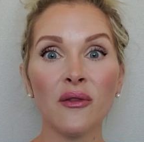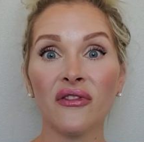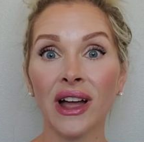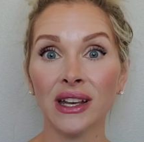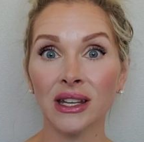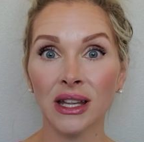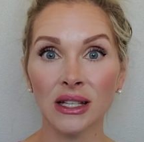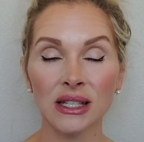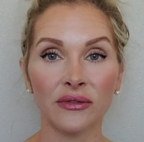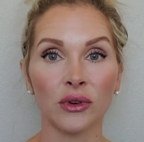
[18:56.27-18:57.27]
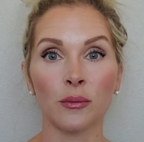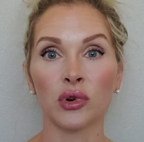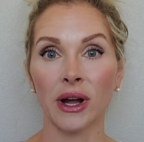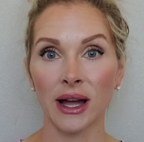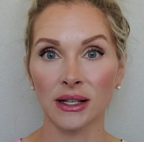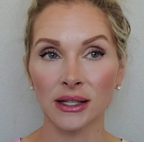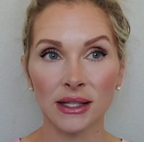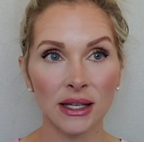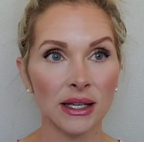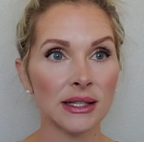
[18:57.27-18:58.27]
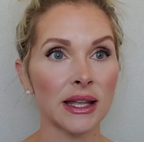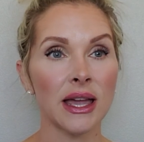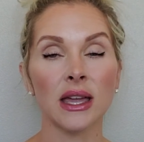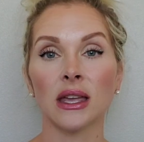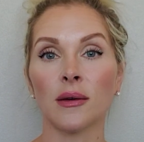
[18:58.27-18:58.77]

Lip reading: Finding different practices like